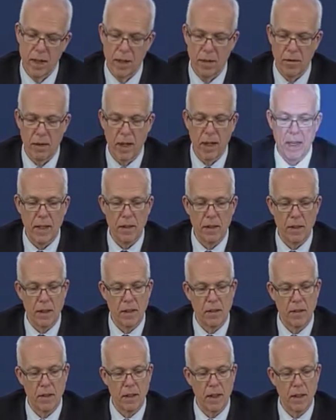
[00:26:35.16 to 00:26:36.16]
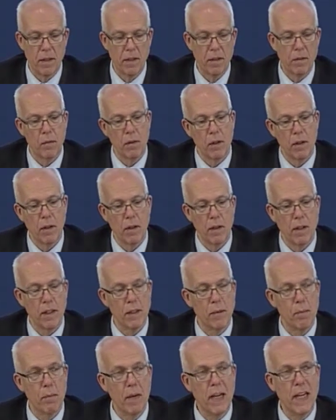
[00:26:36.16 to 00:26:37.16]
relations that
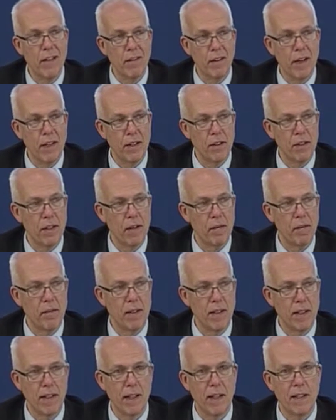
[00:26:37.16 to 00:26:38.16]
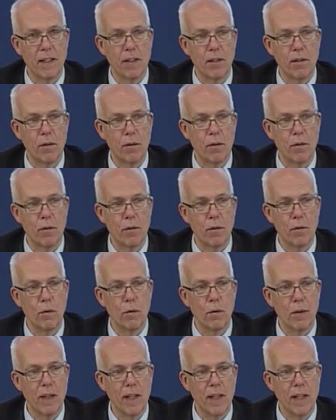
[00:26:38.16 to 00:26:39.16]
journalists may write something that is not
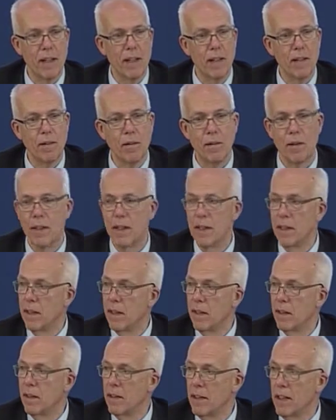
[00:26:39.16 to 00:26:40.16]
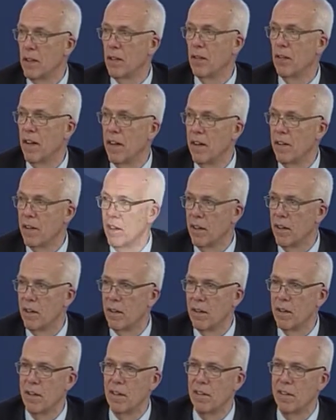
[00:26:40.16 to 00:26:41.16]
only in disfavor
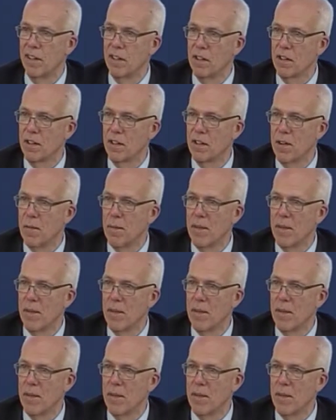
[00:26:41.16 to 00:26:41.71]
of us.